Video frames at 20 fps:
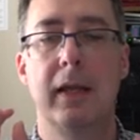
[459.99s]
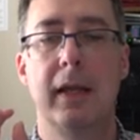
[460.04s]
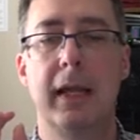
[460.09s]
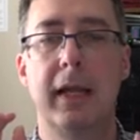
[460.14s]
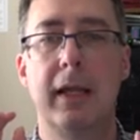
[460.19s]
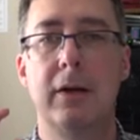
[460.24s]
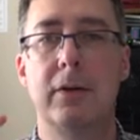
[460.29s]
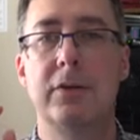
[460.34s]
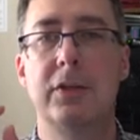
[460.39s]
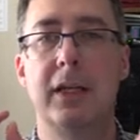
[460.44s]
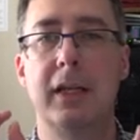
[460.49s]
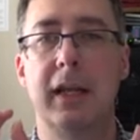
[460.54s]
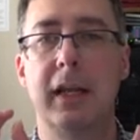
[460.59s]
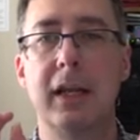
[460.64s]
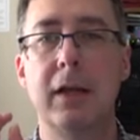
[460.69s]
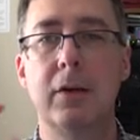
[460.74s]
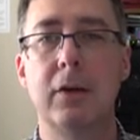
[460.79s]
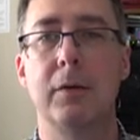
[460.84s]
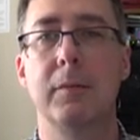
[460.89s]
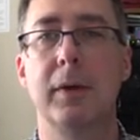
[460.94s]
energy
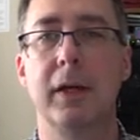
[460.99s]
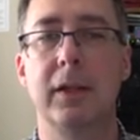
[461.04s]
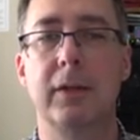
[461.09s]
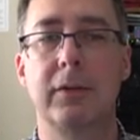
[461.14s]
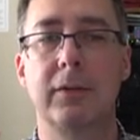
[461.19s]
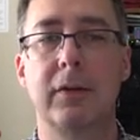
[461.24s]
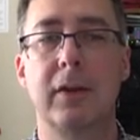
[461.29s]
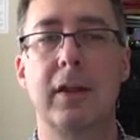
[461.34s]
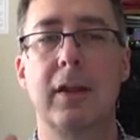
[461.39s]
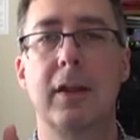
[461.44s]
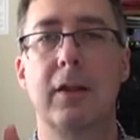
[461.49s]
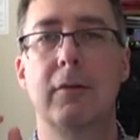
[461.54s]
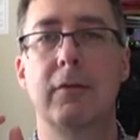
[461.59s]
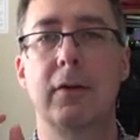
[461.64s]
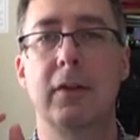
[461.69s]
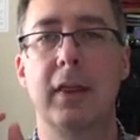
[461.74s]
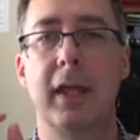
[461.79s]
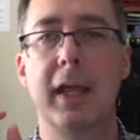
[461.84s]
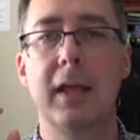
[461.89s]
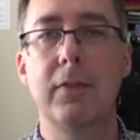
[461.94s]
increments
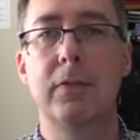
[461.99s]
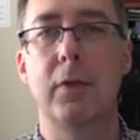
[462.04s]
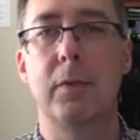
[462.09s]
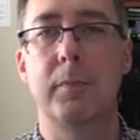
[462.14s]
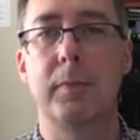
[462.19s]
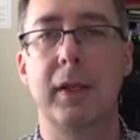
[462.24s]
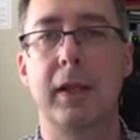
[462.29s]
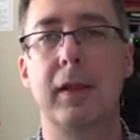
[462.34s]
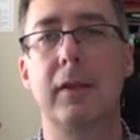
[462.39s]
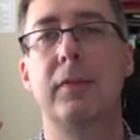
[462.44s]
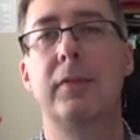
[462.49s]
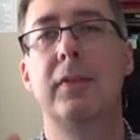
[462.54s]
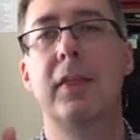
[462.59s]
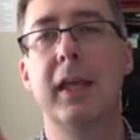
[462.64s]
for the enthalpy,